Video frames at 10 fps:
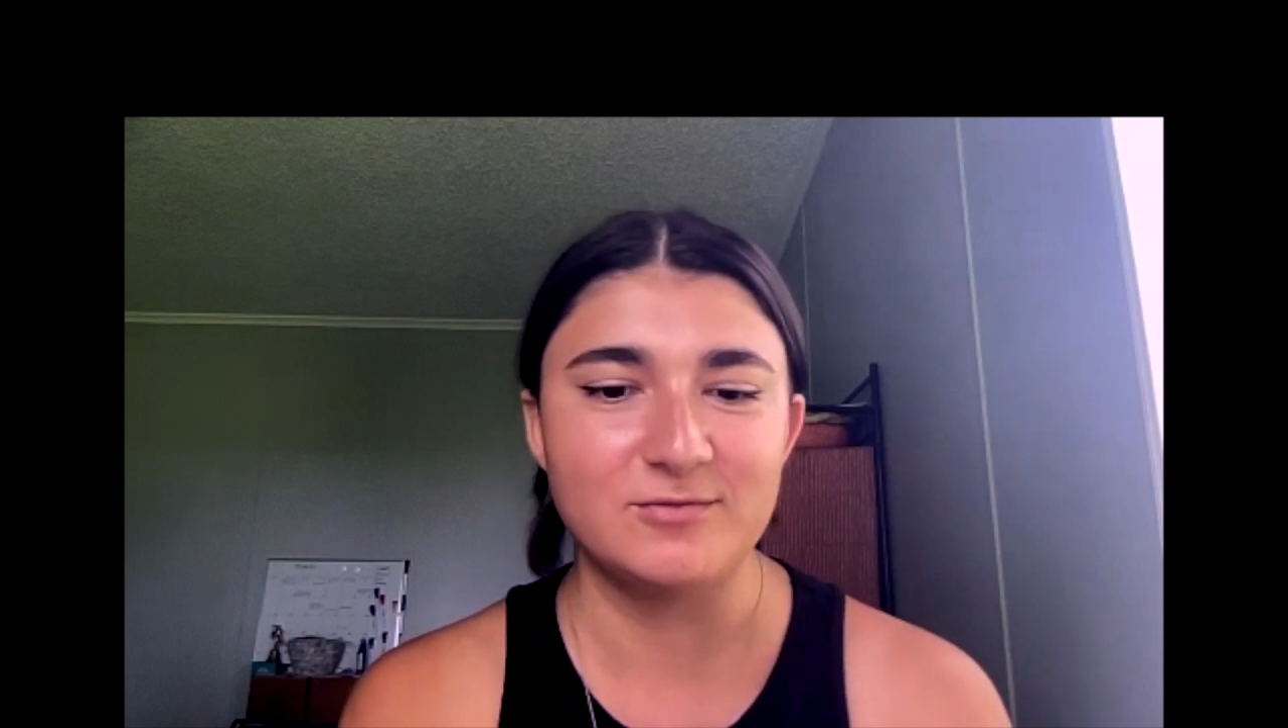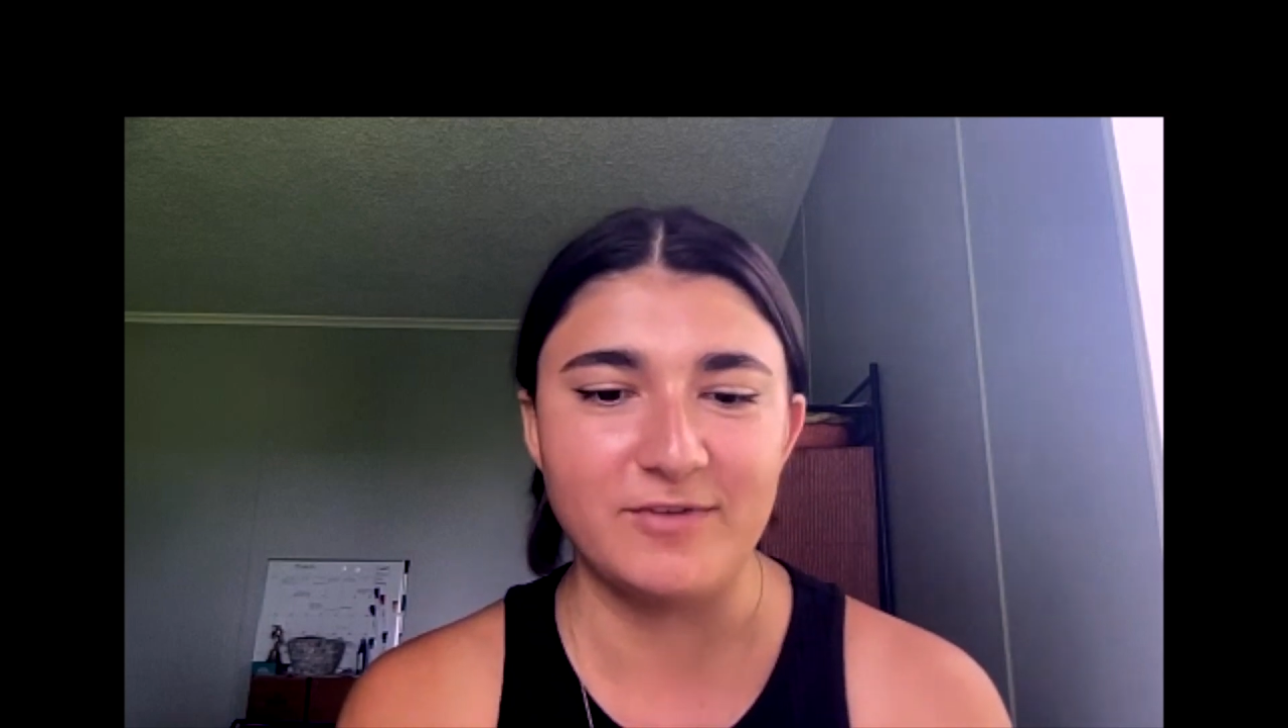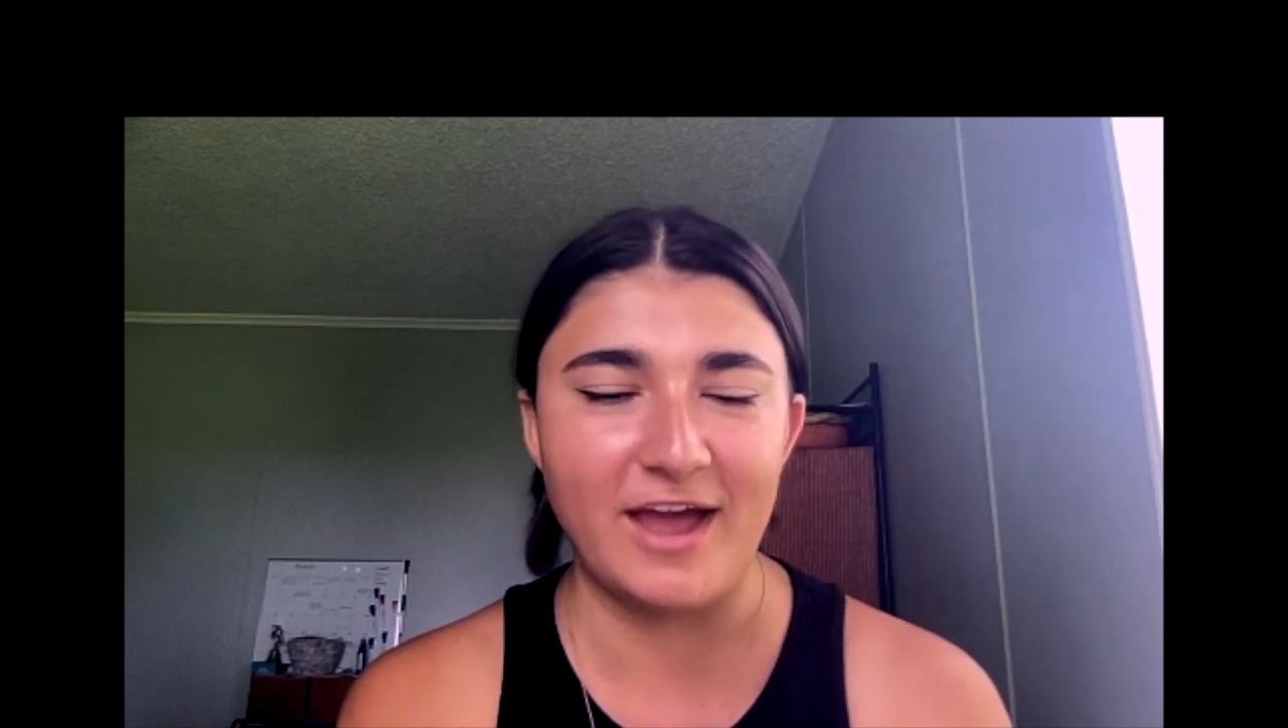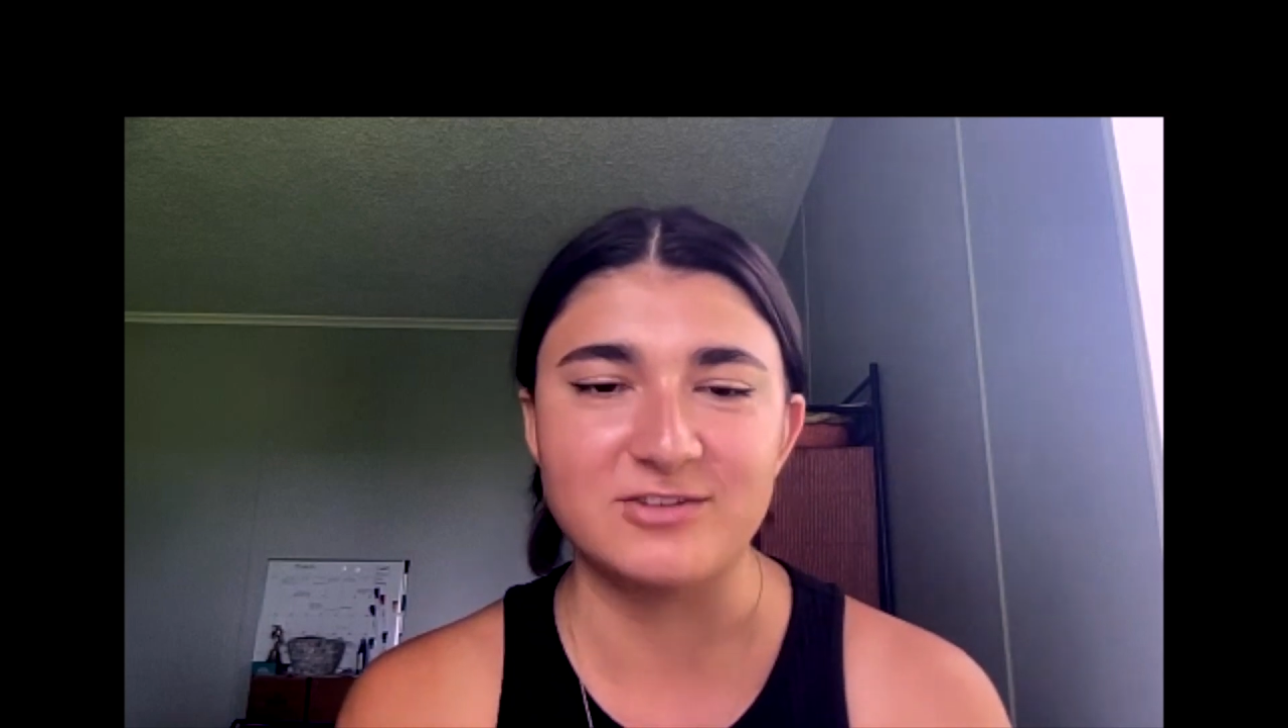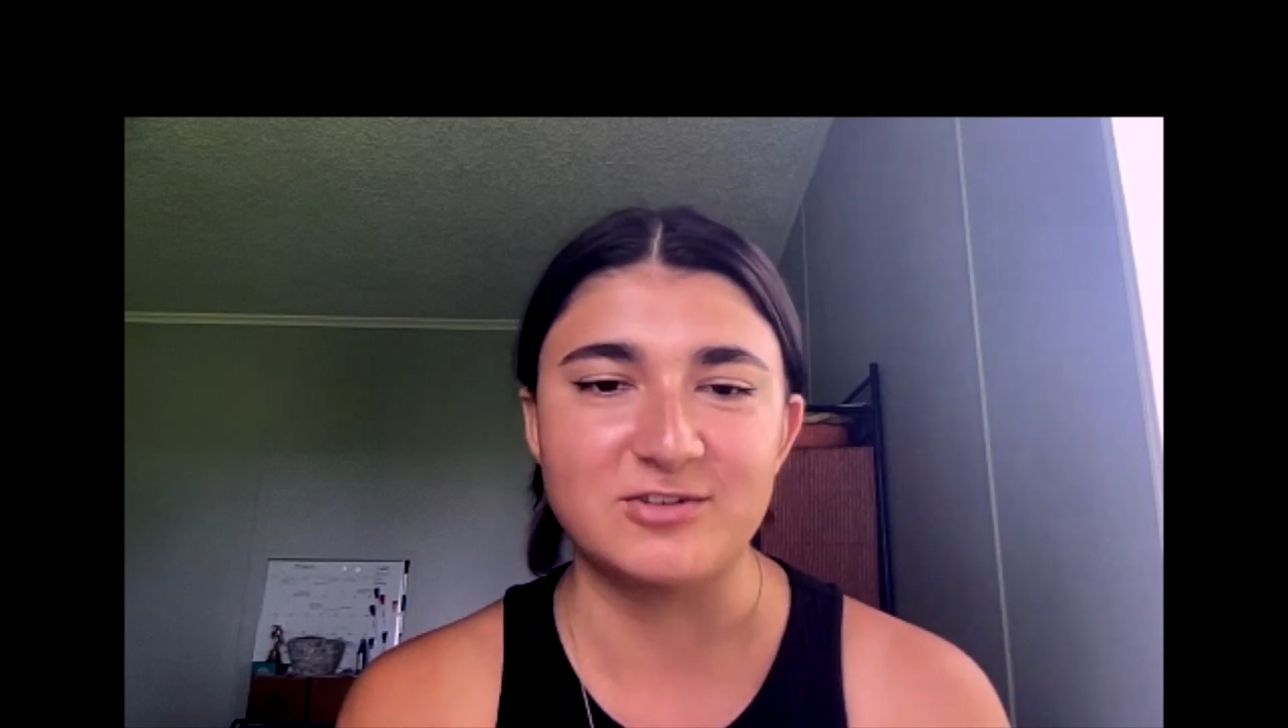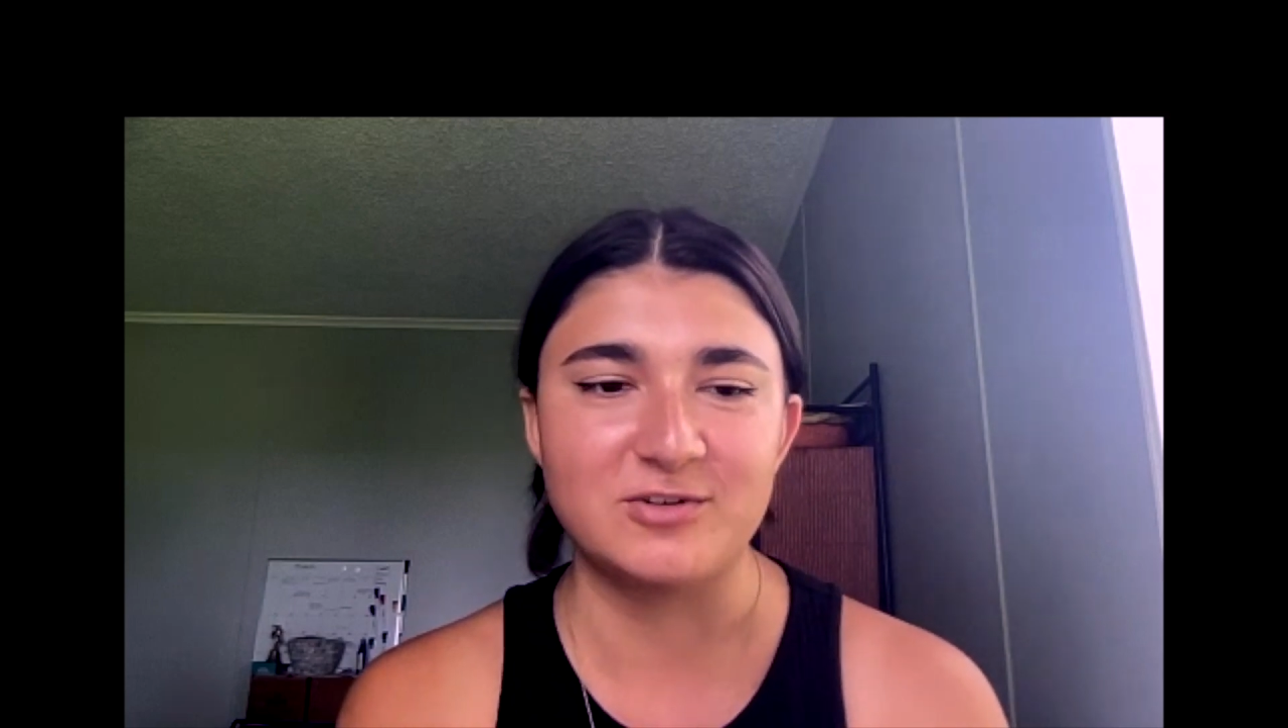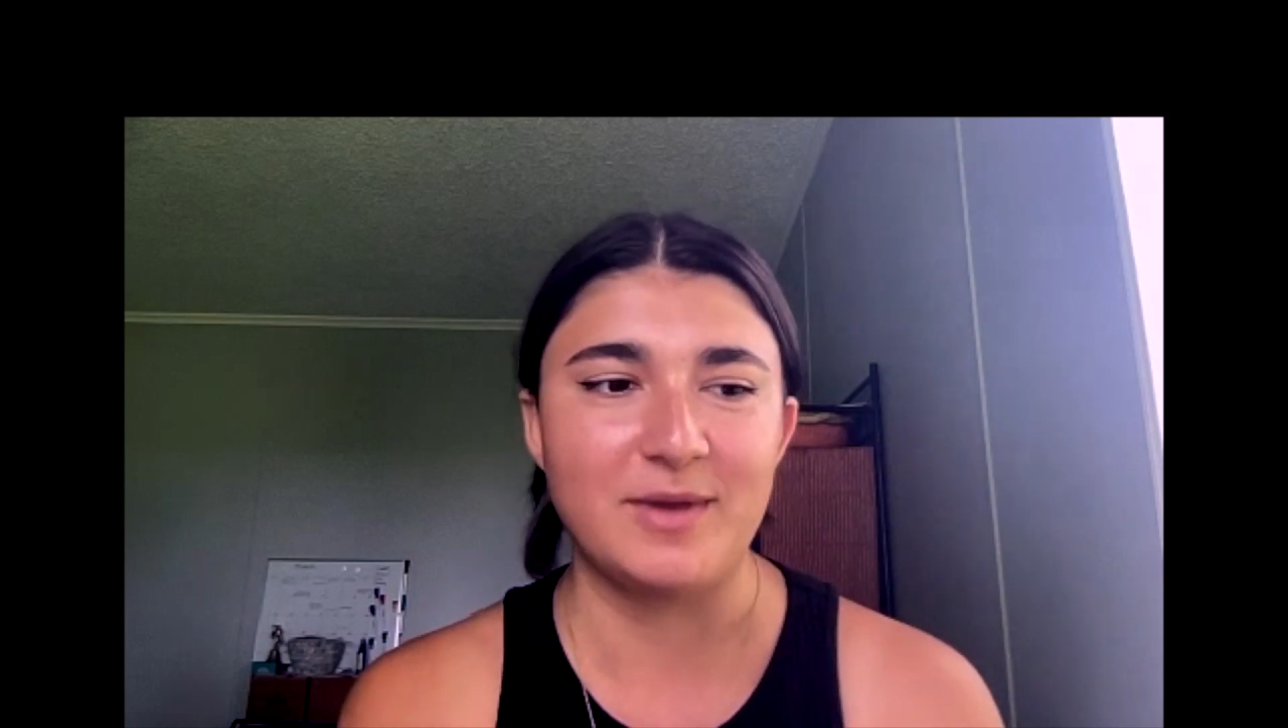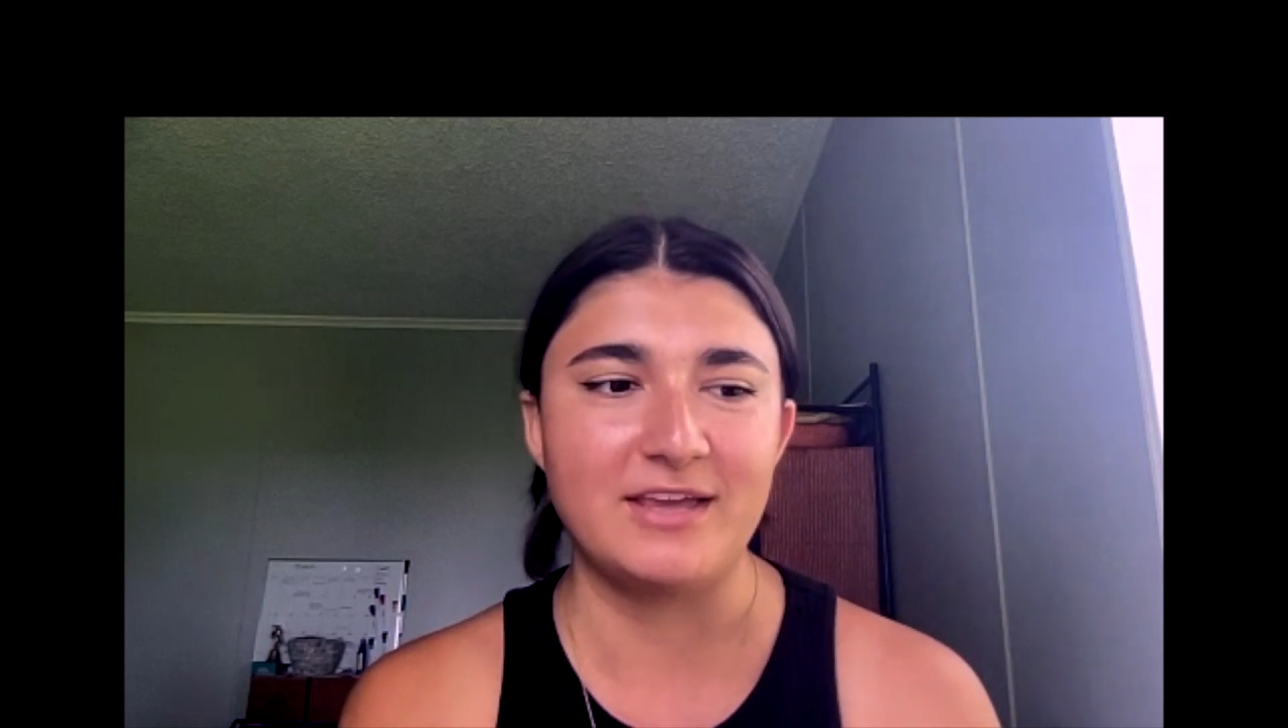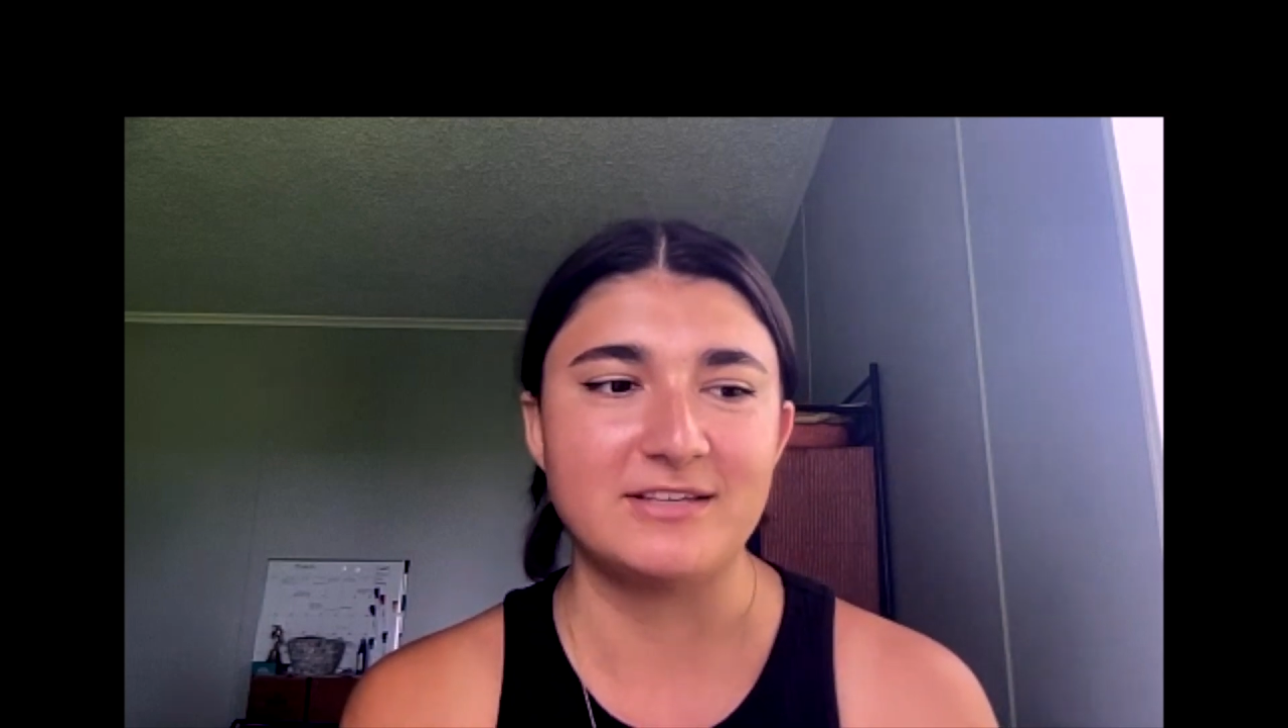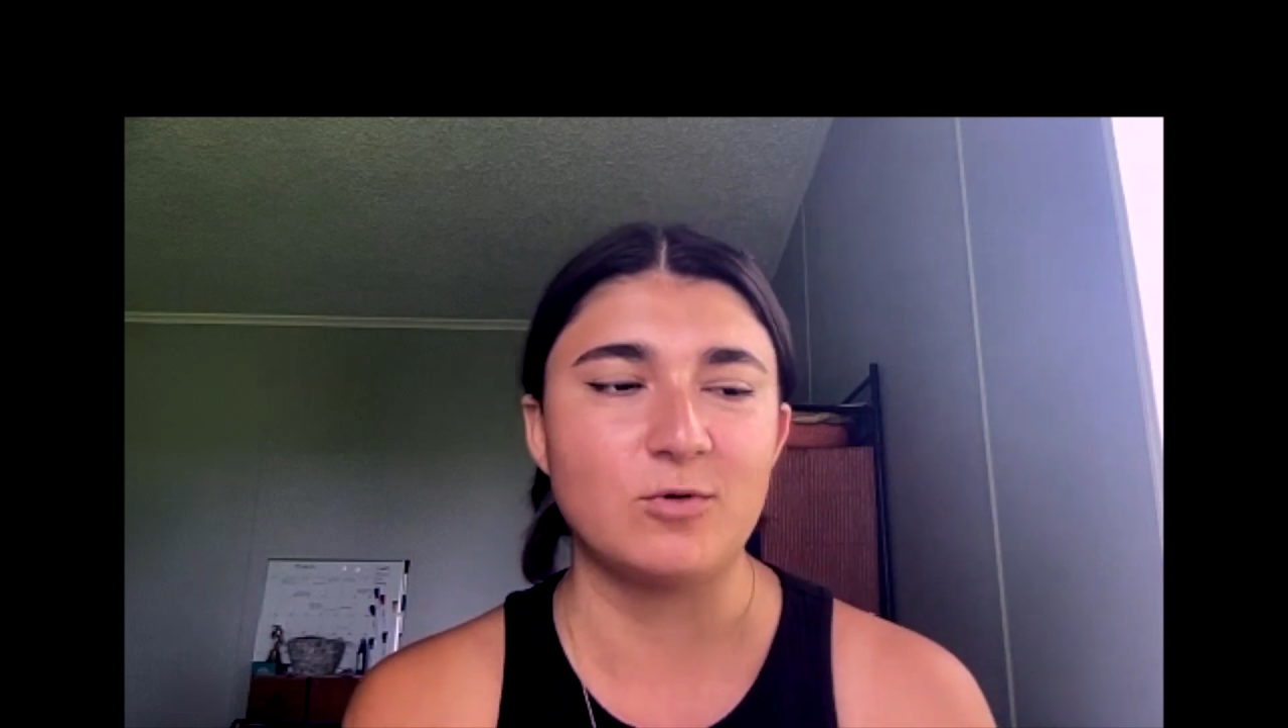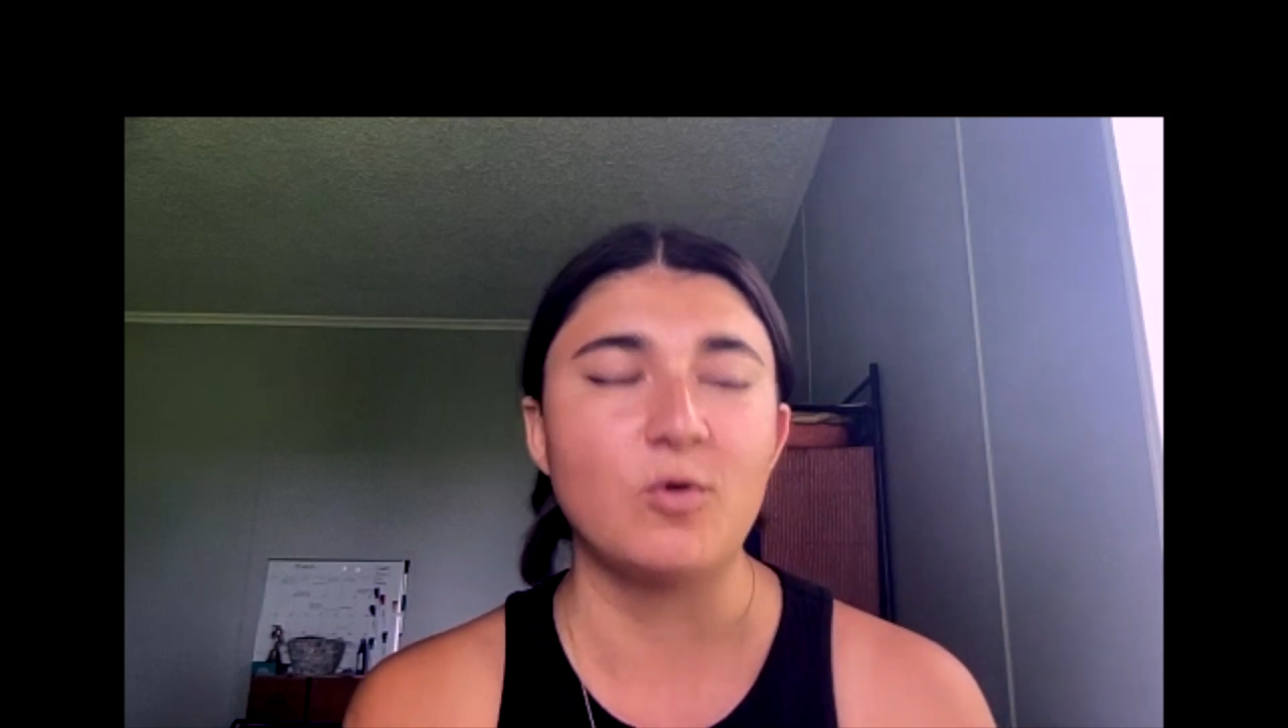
faster paced,